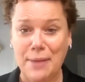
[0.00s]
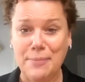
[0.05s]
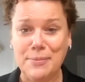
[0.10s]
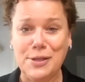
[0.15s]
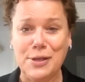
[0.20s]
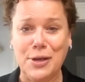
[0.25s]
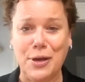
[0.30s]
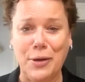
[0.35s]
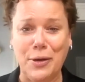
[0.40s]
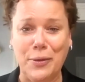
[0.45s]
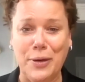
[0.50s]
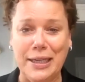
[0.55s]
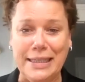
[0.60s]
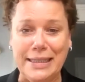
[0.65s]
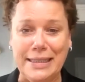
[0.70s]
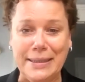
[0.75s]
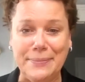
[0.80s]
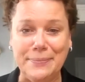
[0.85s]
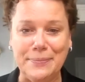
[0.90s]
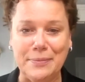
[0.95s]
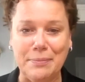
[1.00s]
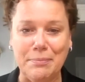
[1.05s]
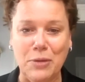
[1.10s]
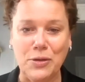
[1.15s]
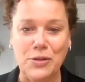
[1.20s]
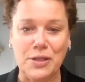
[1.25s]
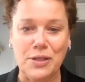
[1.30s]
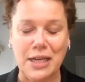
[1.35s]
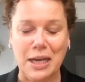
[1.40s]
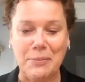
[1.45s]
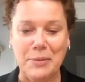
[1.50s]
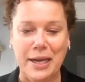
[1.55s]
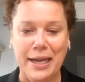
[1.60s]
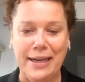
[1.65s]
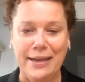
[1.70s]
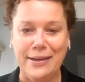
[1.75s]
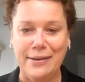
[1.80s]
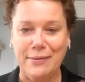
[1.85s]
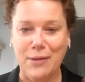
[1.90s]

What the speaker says: So most of the time I